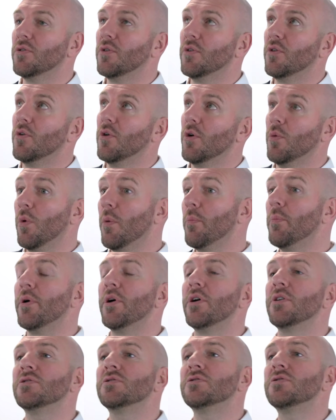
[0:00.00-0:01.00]
or one
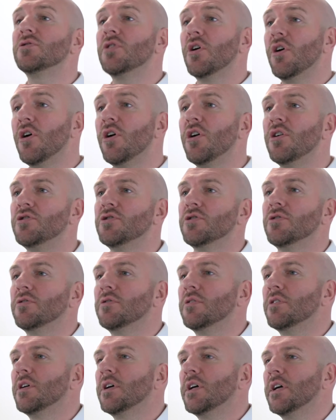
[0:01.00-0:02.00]
person's urgent
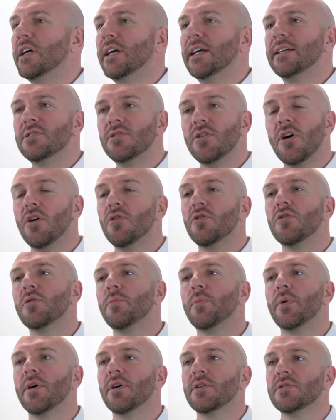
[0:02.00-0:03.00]
is not another
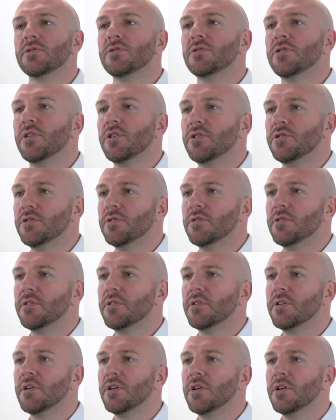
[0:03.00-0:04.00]
person's urgent.
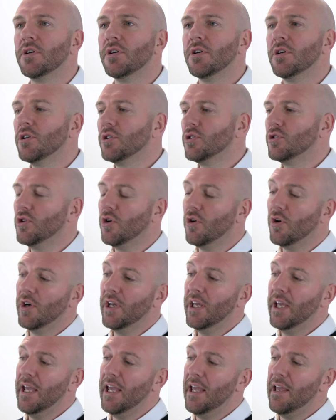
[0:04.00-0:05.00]
So
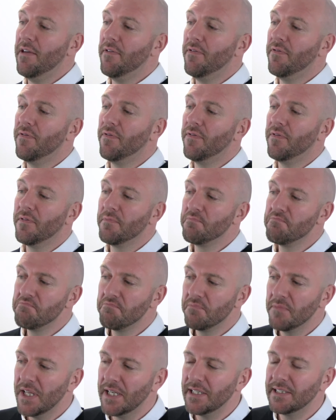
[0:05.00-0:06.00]
if,
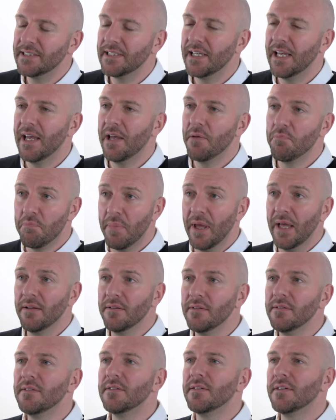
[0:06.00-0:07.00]
let's say,
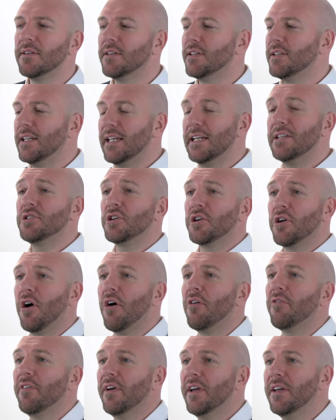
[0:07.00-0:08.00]
Bill needs a
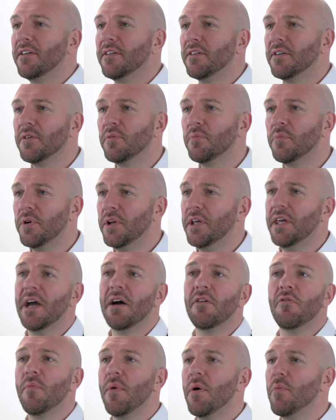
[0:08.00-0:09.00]
coffee, but he can't
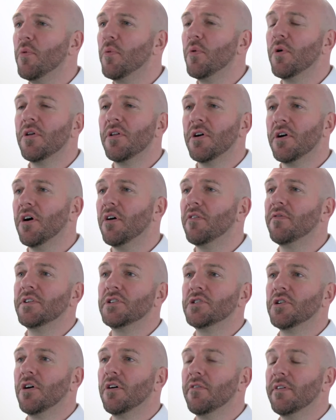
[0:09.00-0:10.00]
remember where the coffee
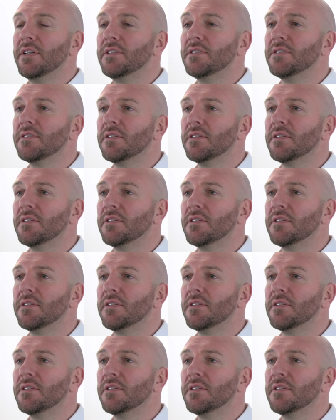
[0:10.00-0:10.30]
jar is,